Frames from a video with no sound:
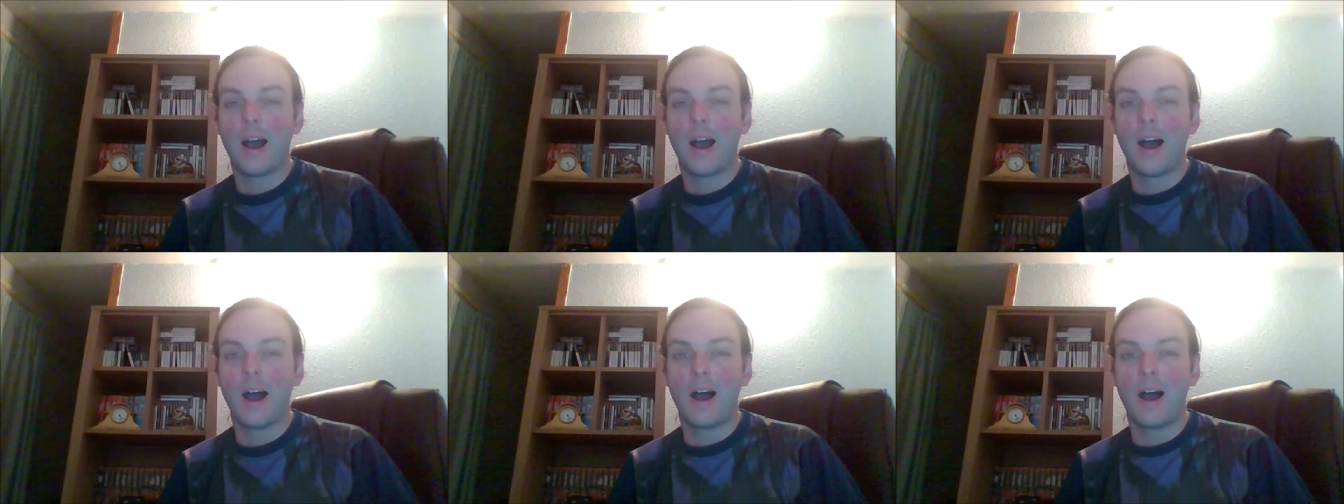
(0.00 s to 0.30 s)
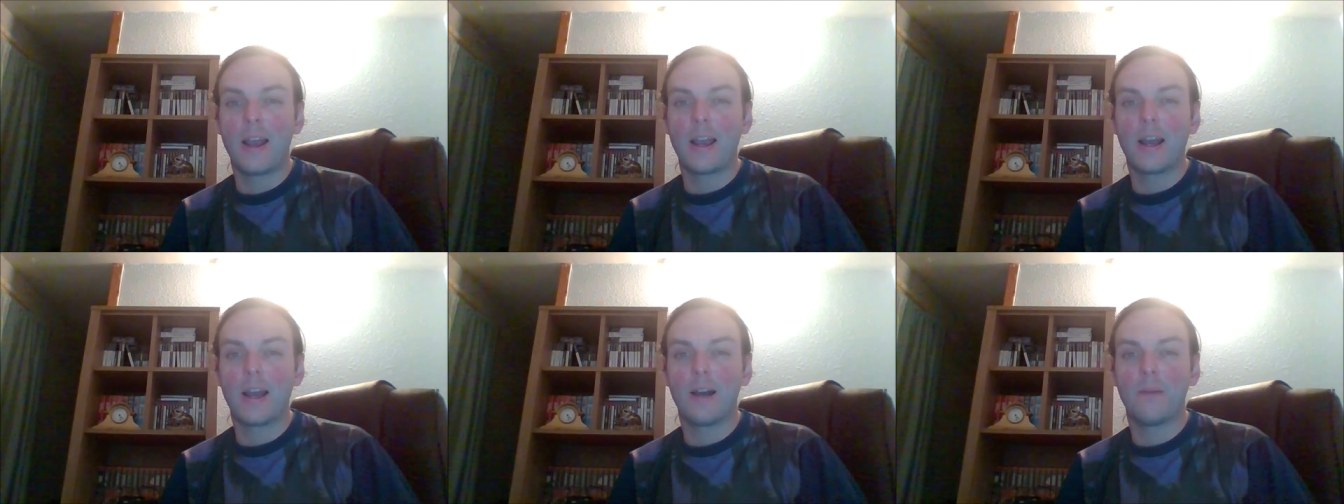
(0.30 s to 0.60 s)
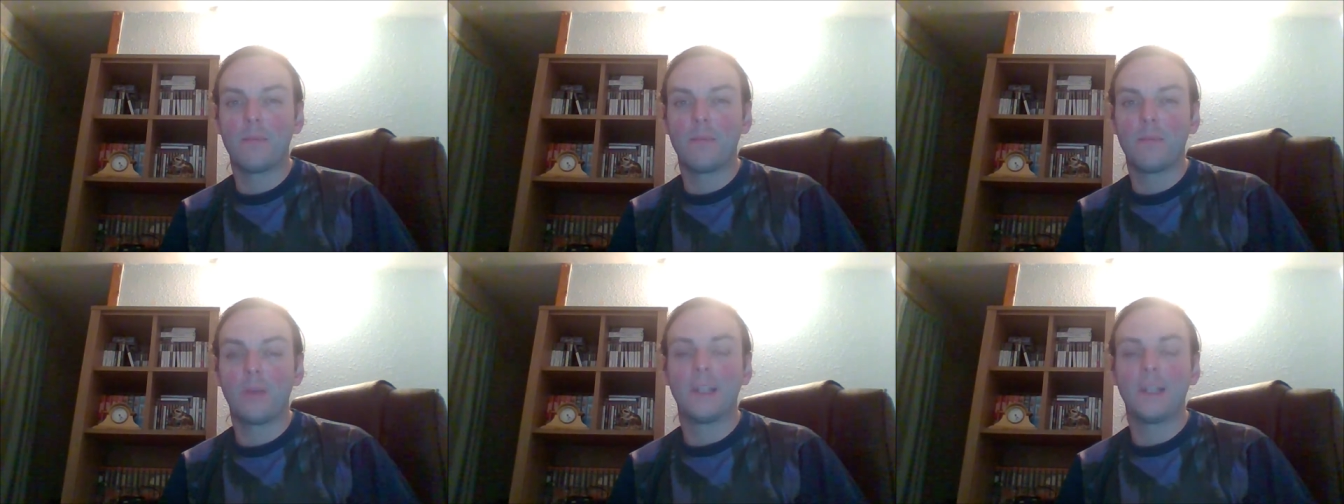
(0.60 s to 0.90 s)
I
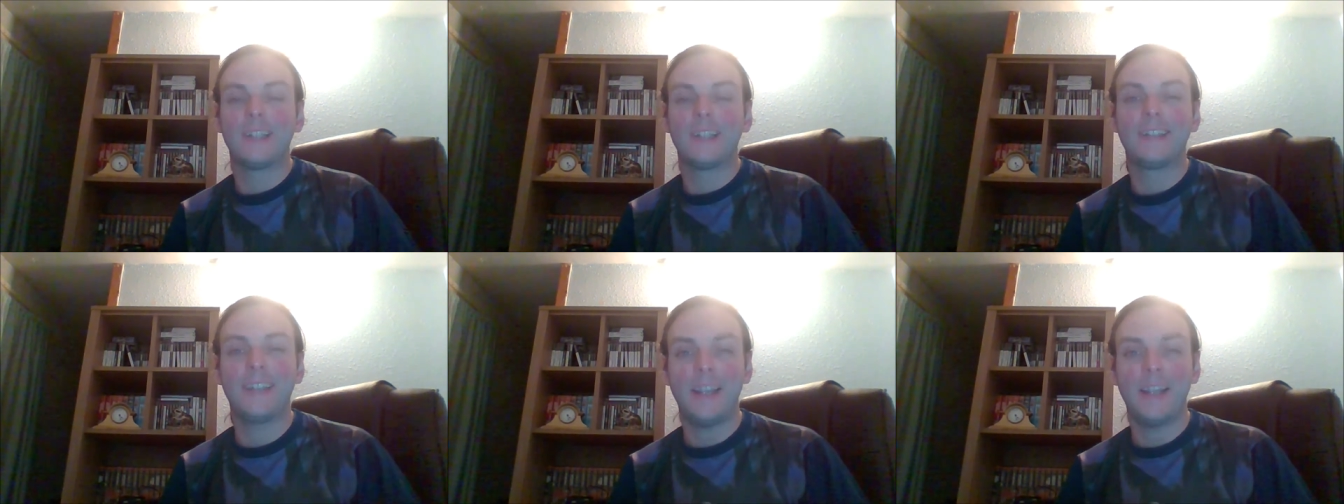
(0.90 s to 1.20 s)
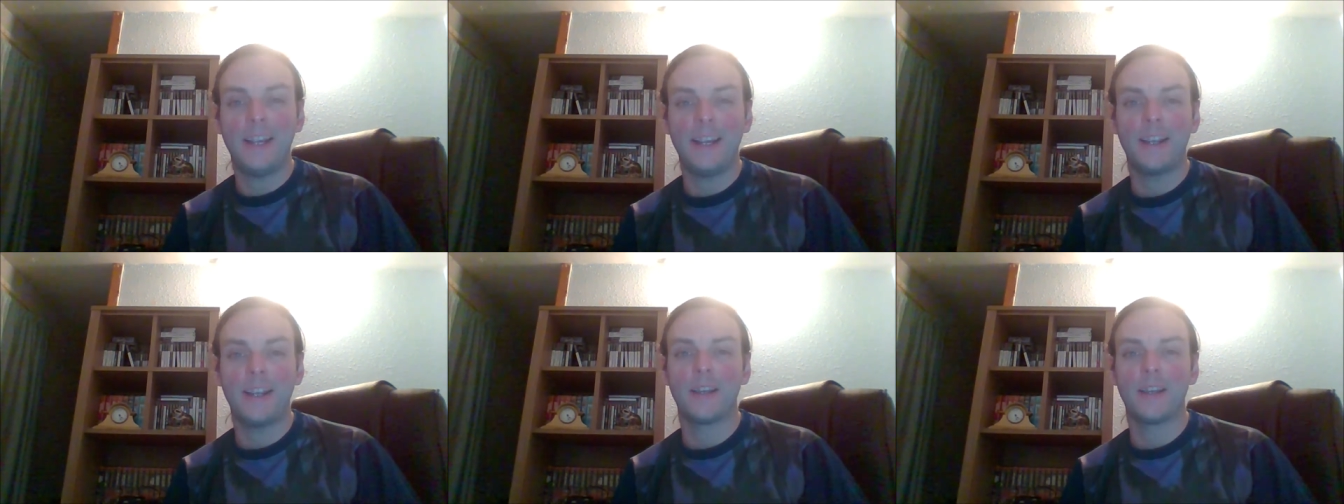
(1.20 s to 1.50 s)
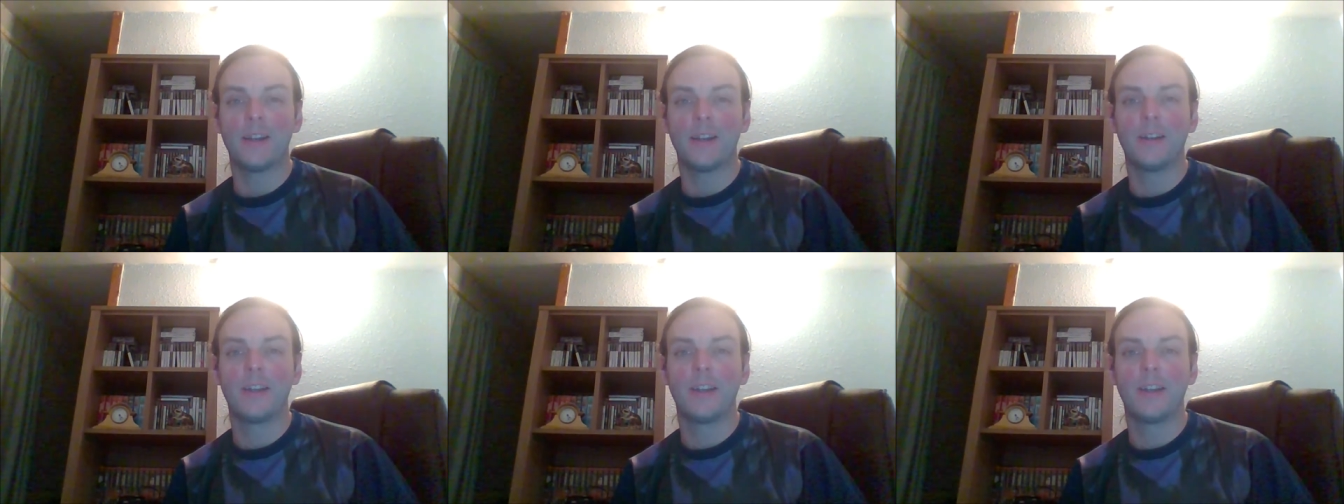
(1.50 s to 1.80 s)
am
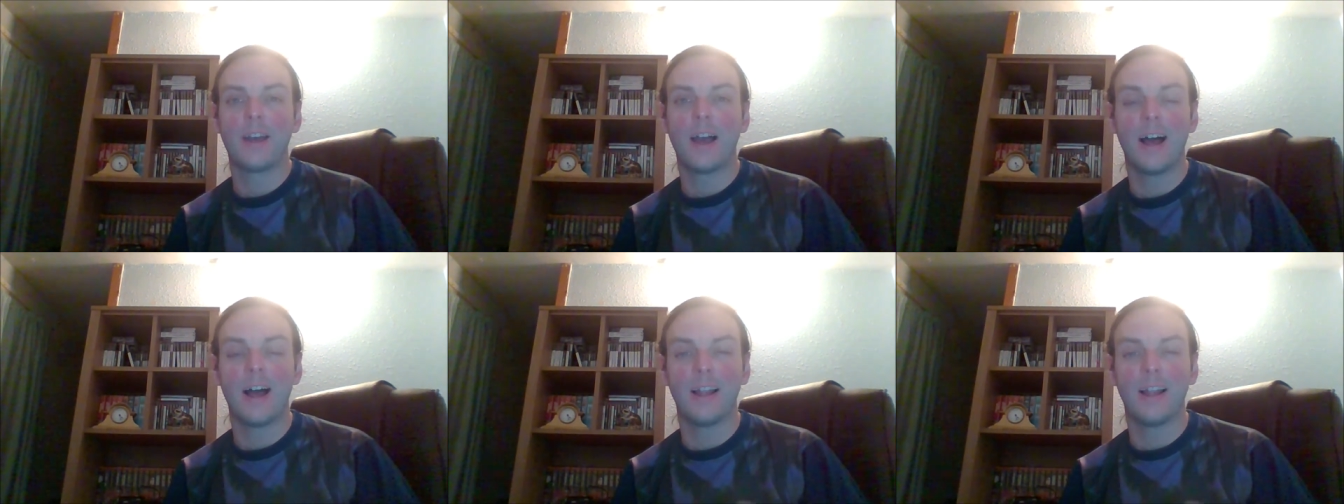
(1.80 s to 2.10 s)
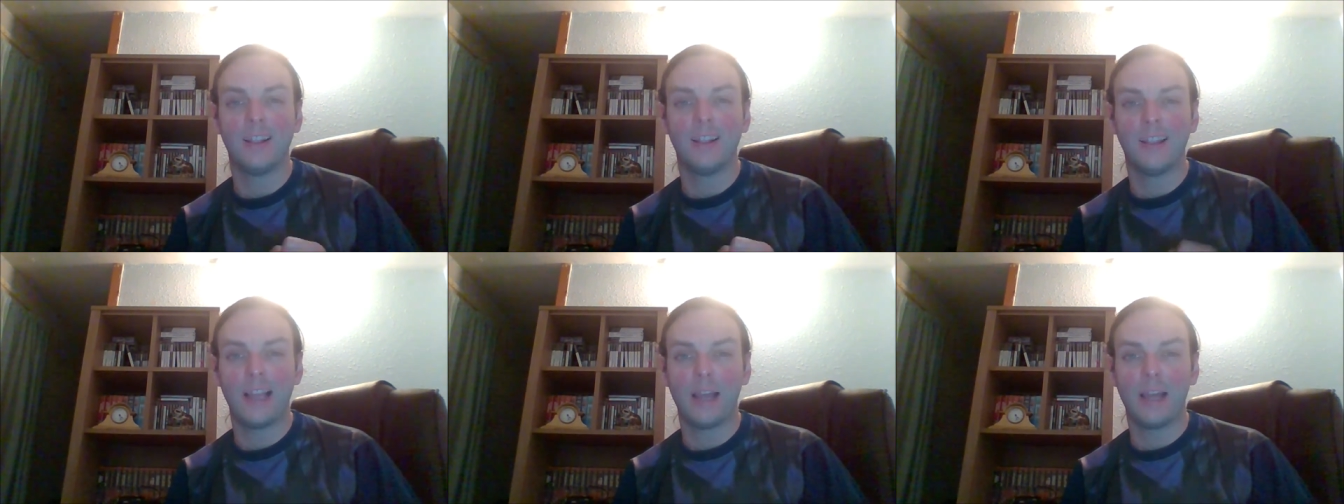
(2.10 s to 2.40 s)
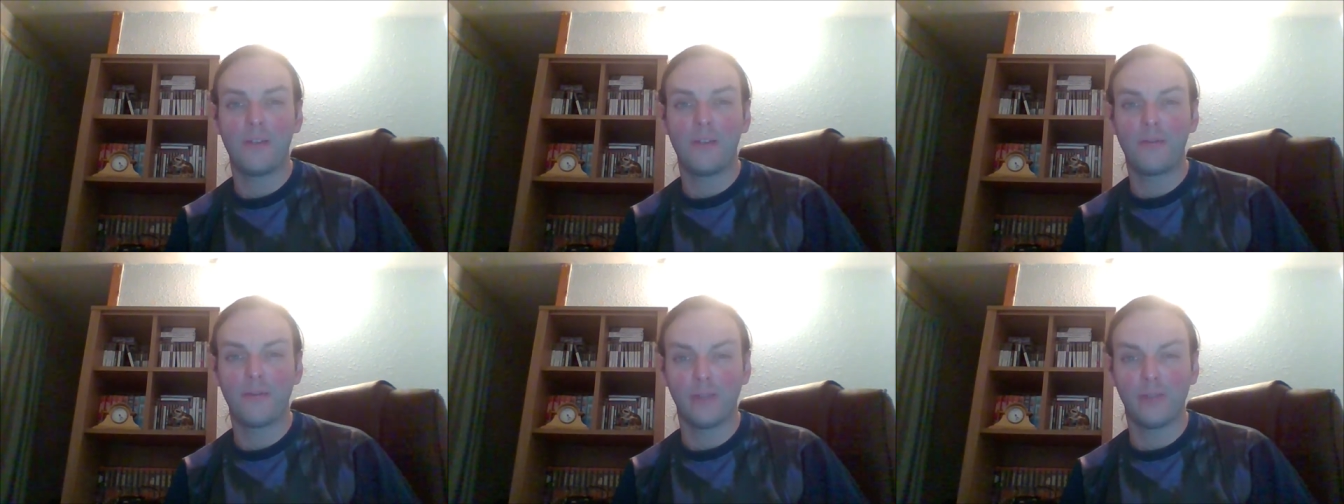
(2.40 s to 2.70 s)
taking a
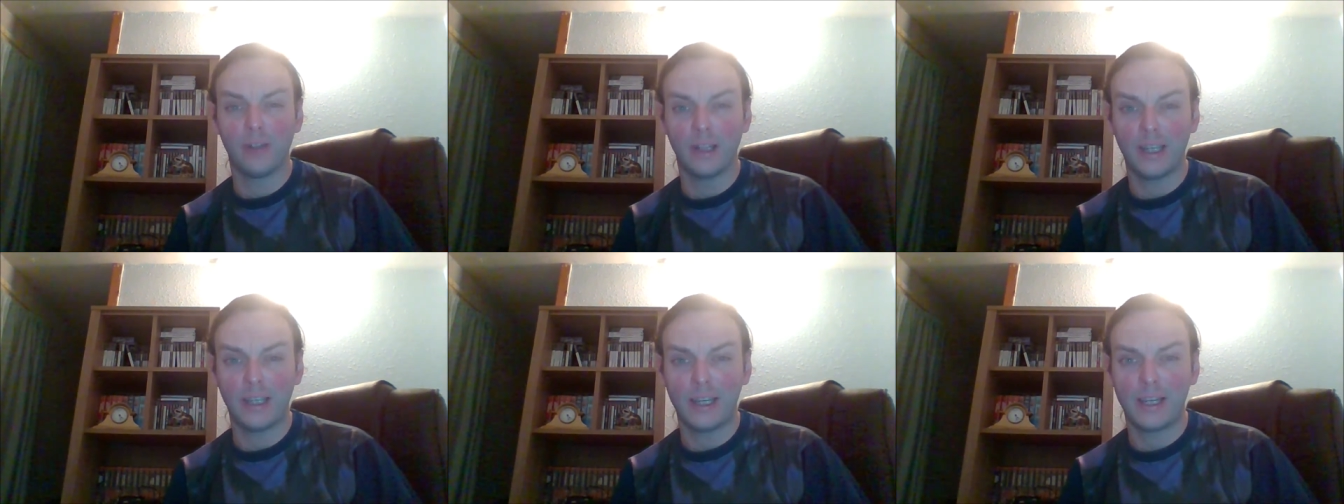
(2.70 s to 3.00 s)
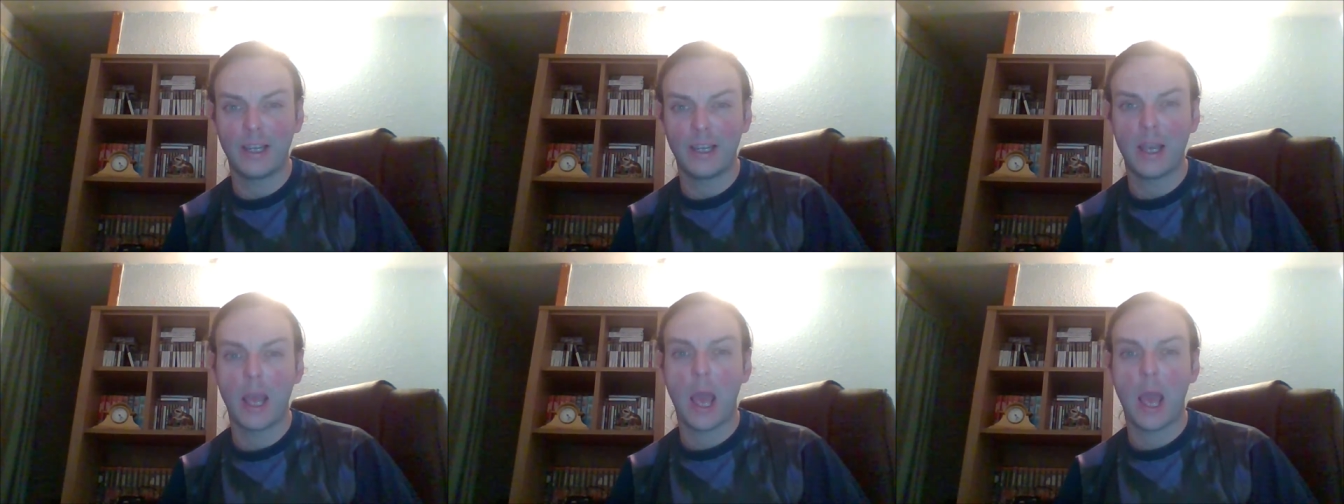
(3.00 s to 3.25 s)
lengthy